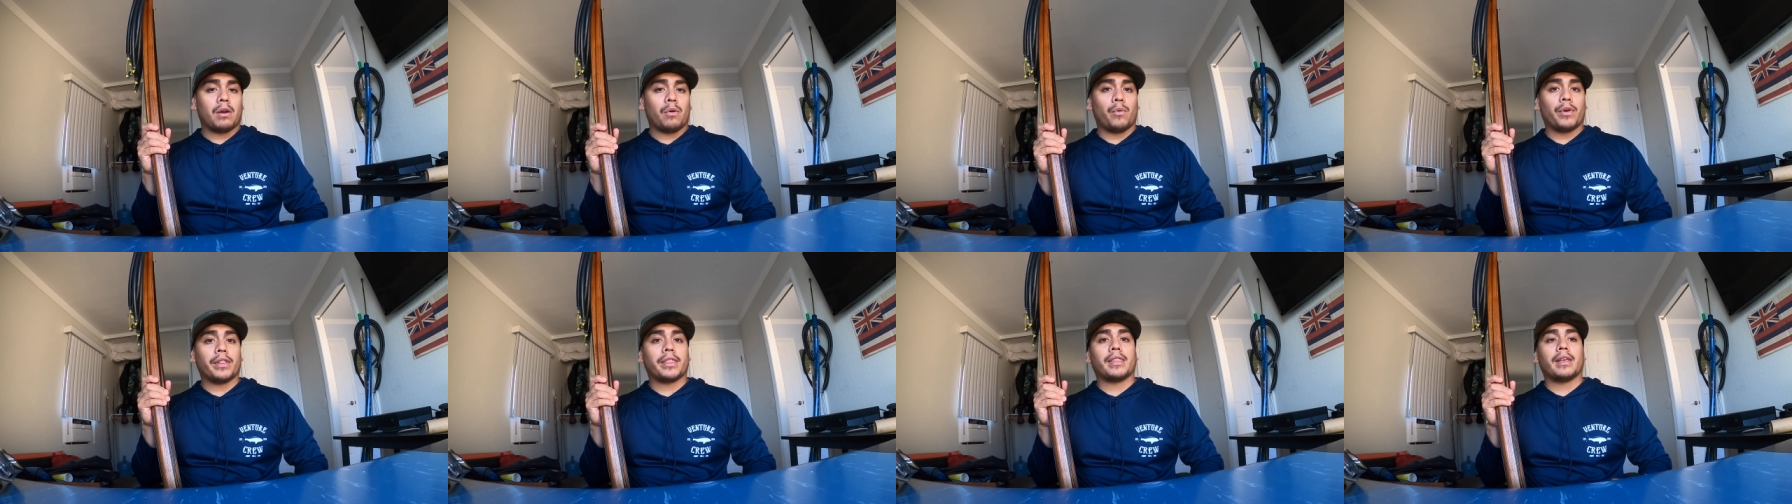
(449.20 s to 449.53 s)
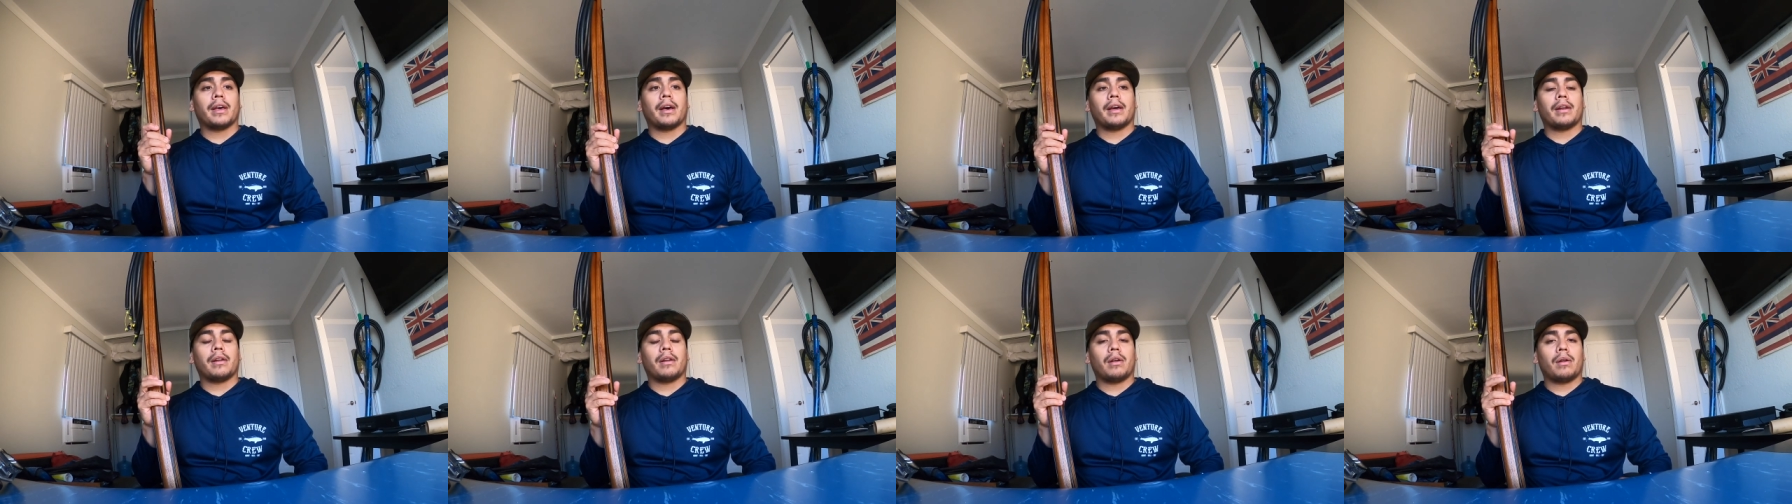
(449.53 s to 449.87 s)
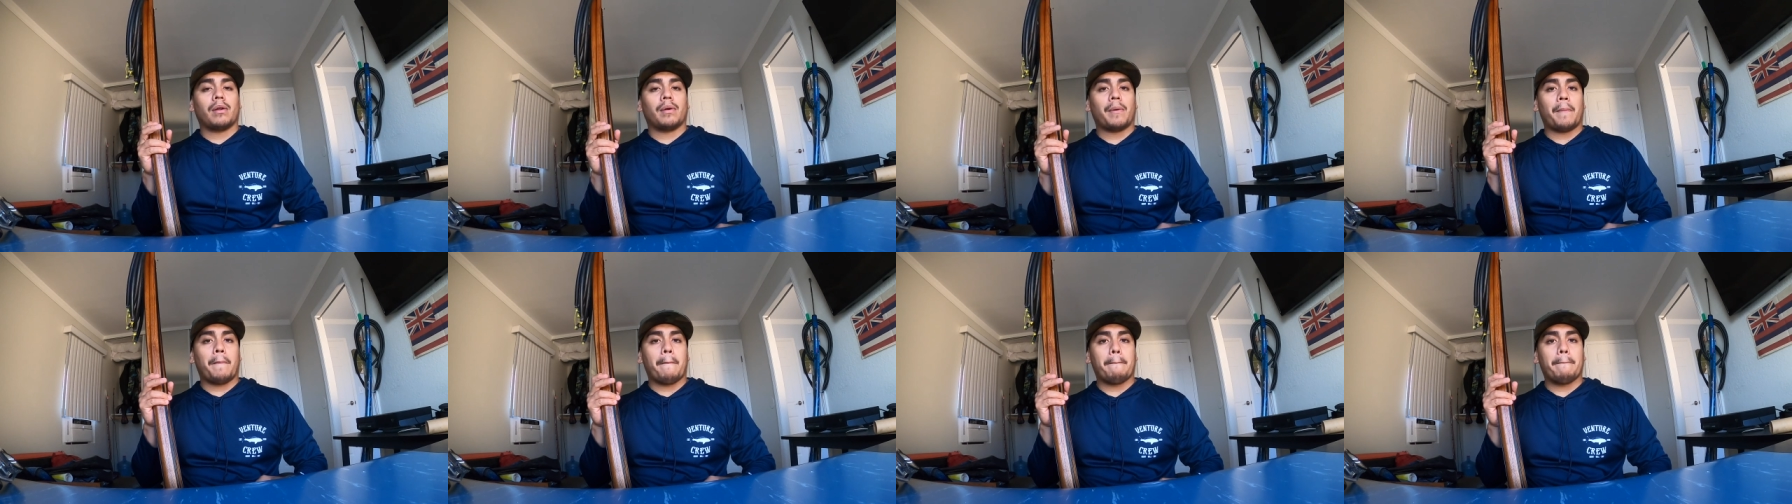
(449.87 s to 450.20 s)
with that
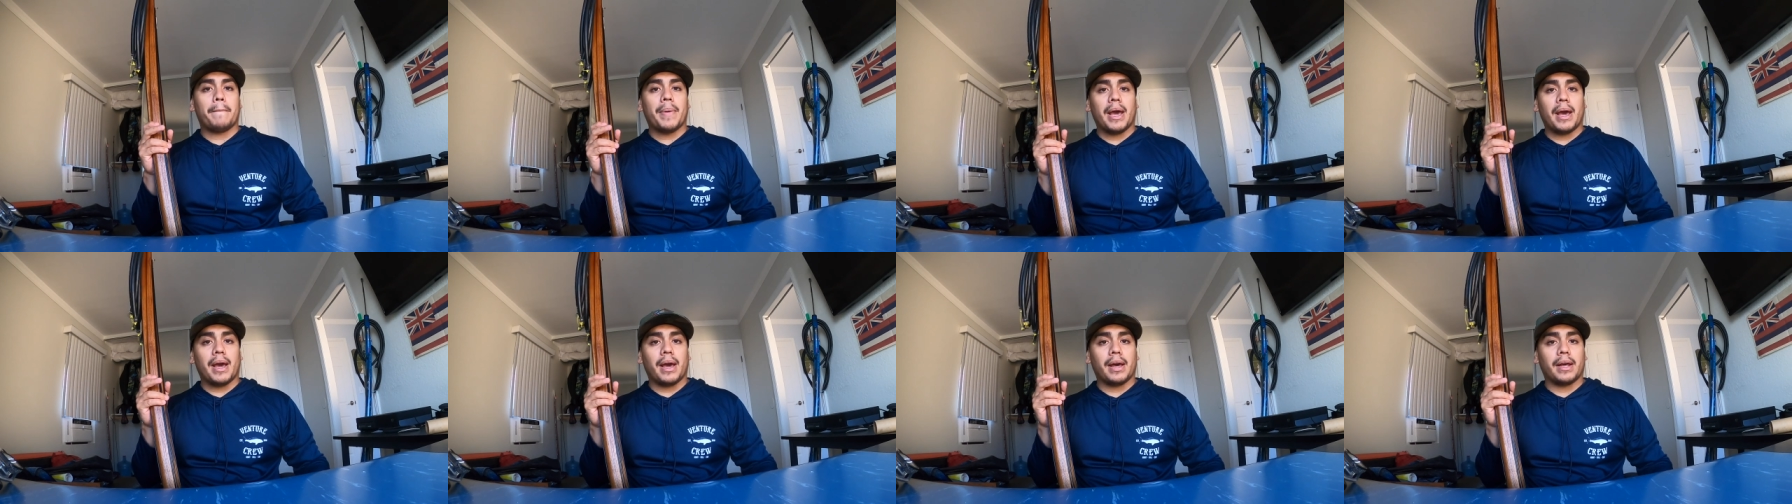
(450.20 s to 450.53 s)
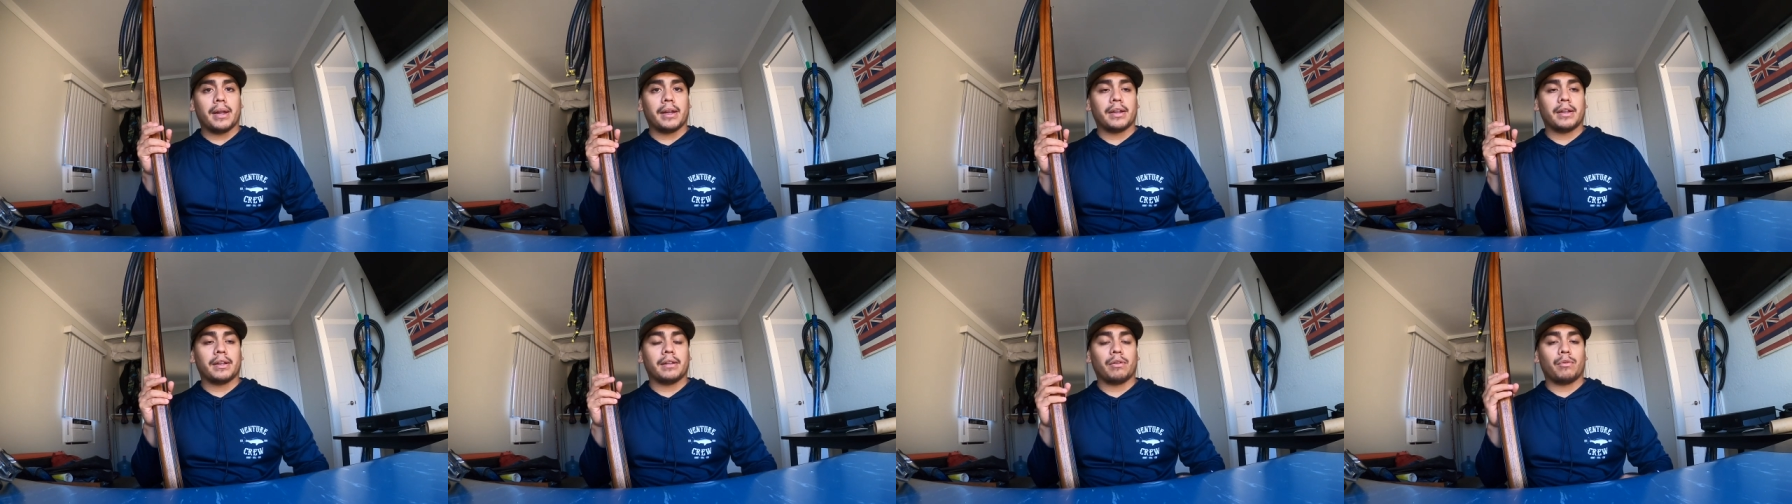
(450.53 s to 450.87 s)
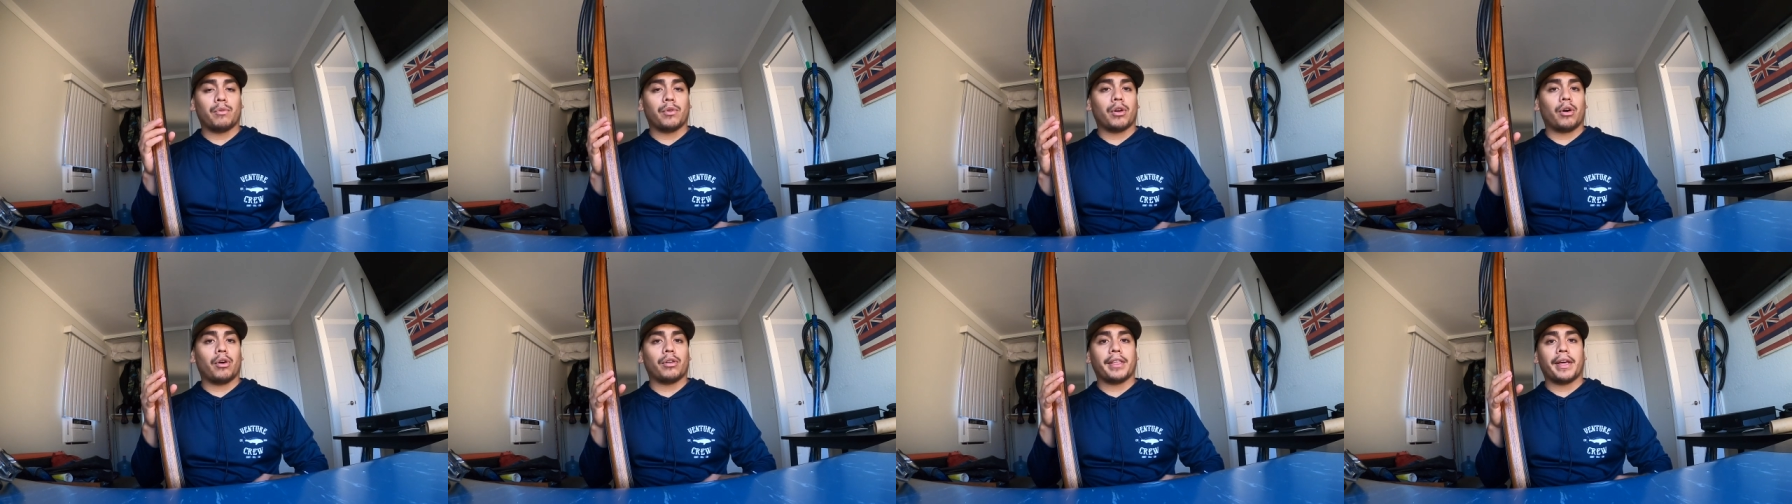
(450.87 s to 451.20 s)
man,
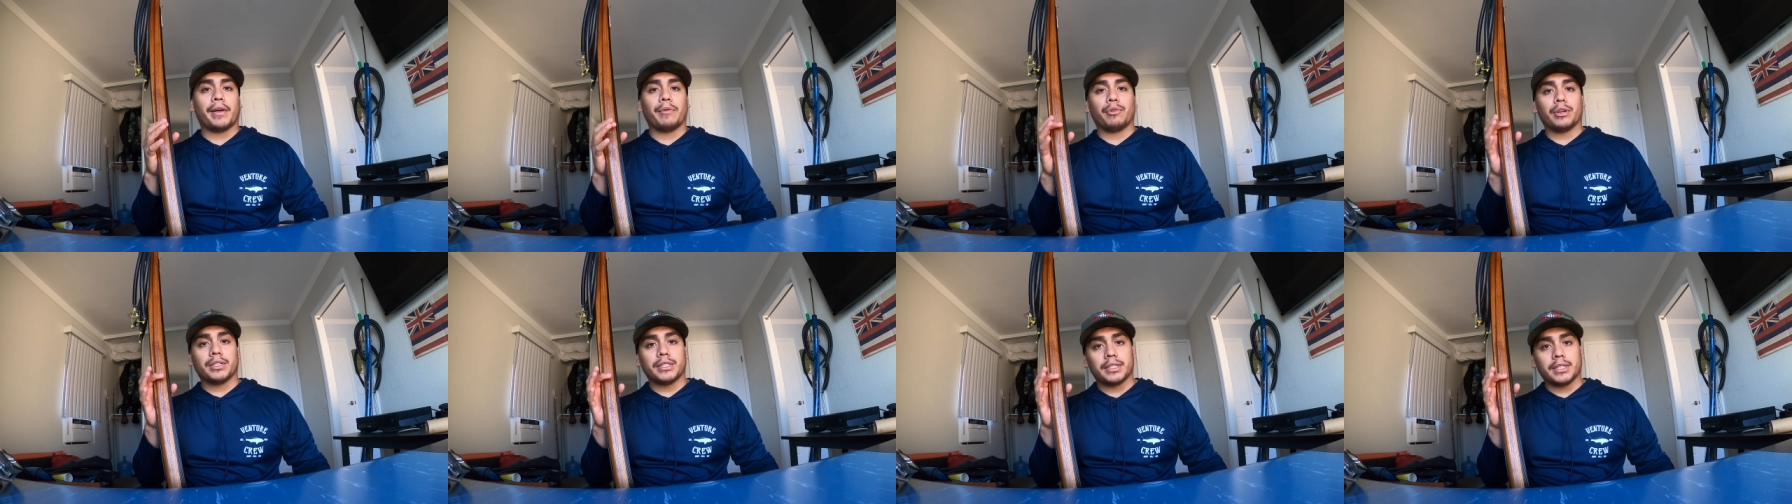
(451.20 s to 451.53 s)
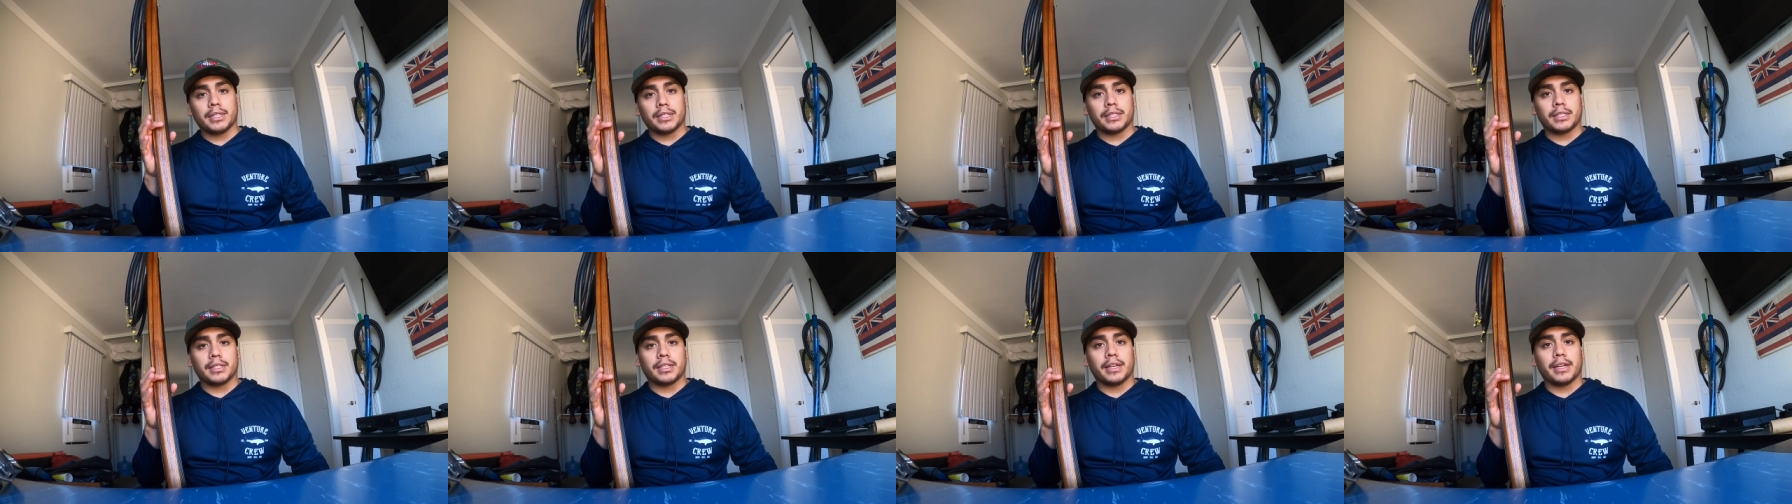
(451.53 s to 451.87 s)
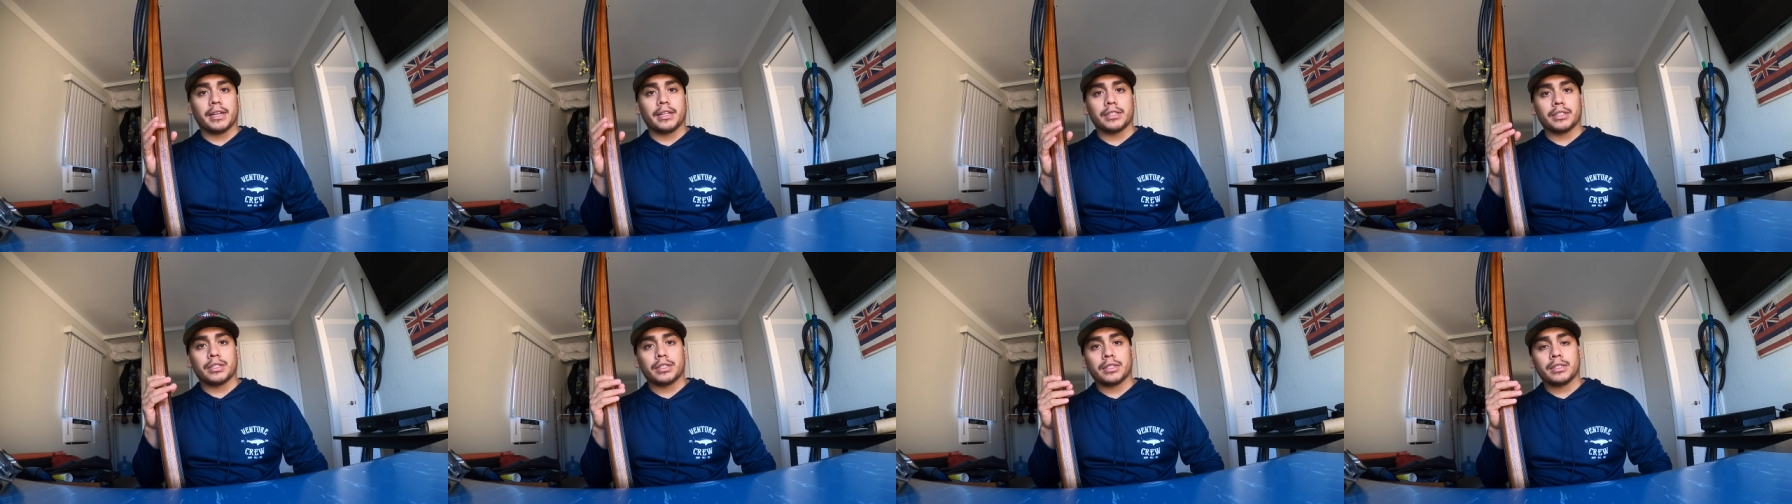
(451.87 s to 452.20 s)
with all that
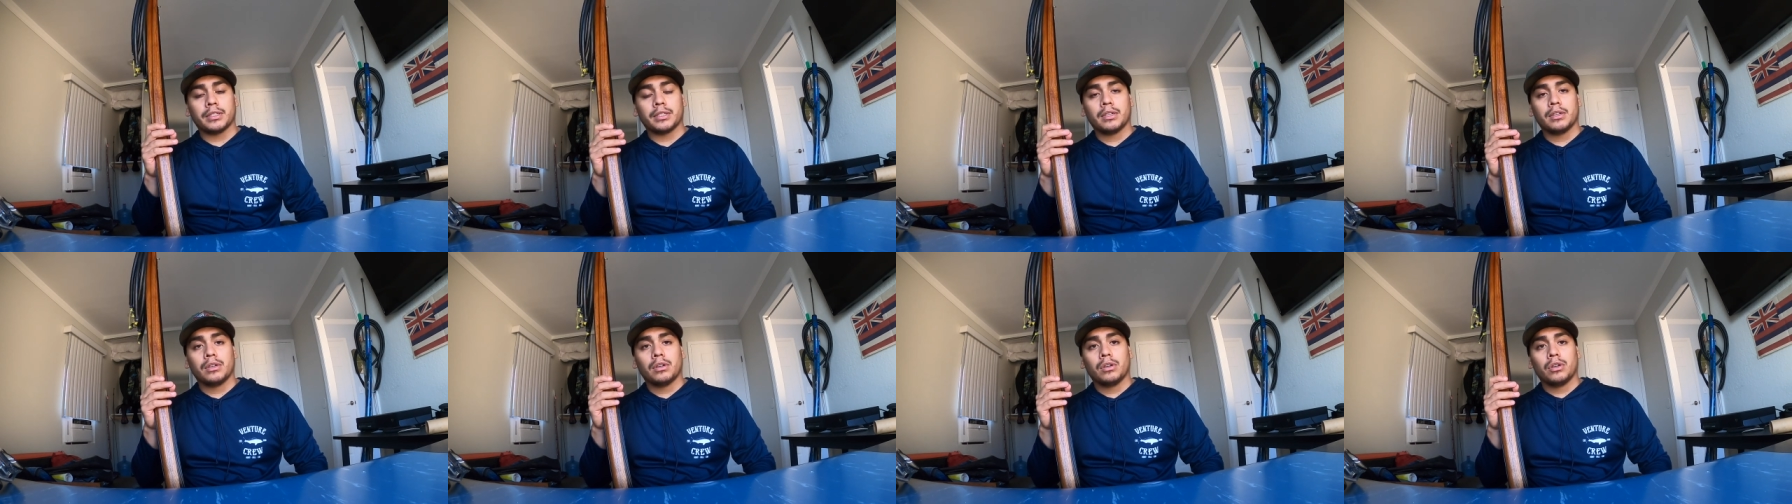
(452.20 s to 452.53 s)
resistance.